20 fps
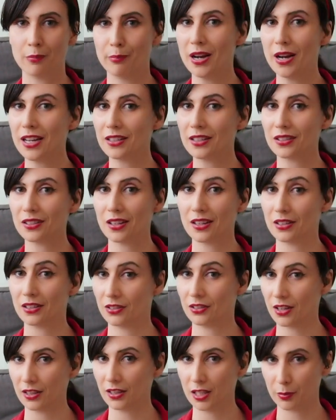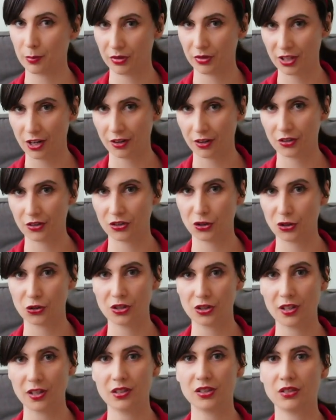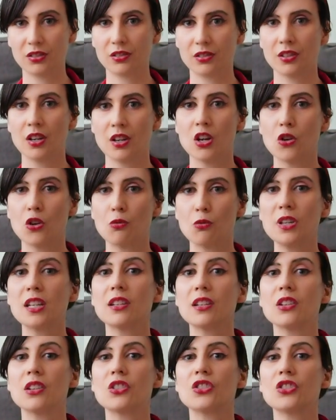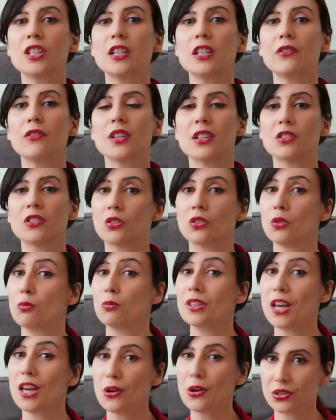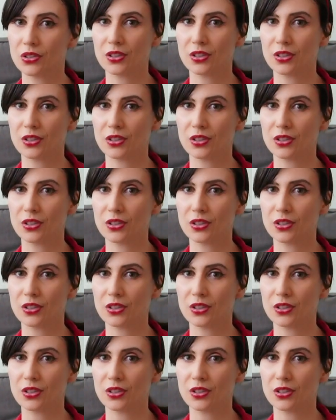But, say libertarian socialists, we can achieve this without a